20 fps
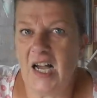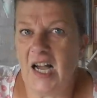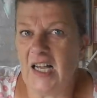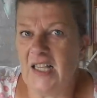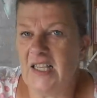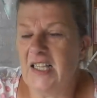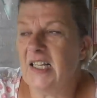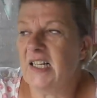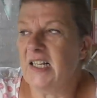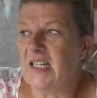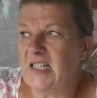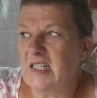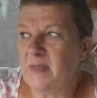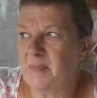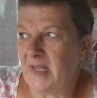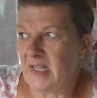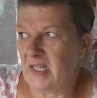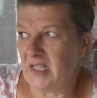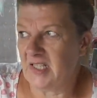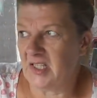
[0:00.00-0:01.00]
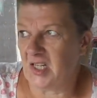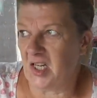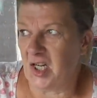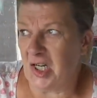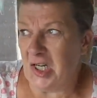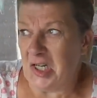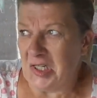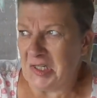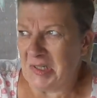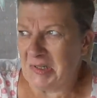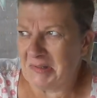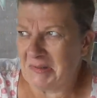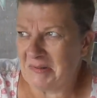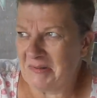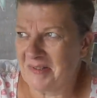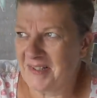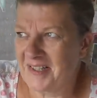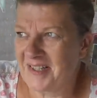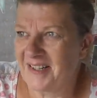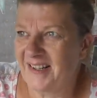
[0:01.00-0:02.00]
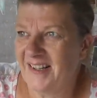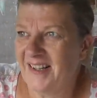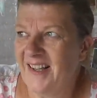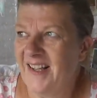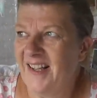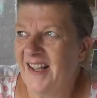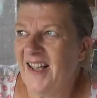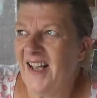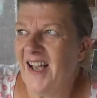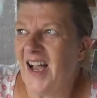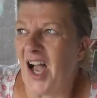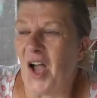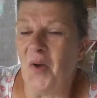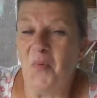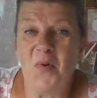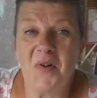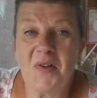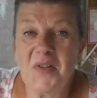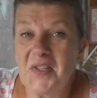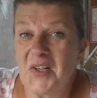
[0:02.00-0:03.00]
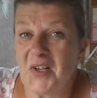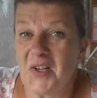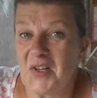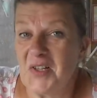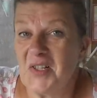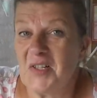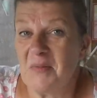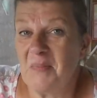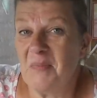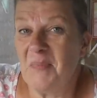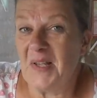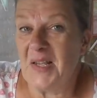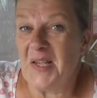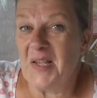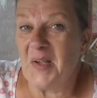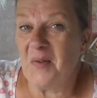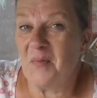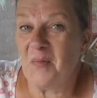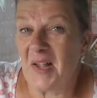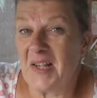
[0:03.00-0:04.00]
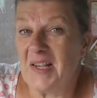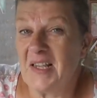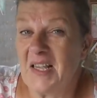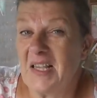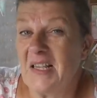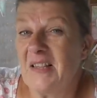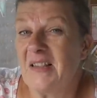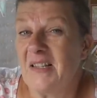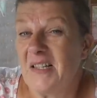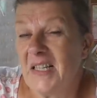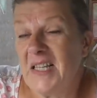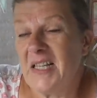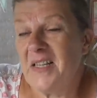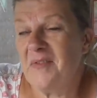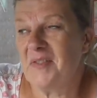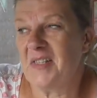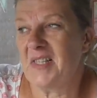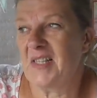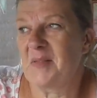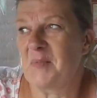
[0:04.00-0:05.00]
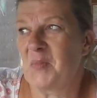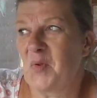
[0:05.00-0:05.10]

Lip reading: I think I need to make a start. I was going to be raking the leaves this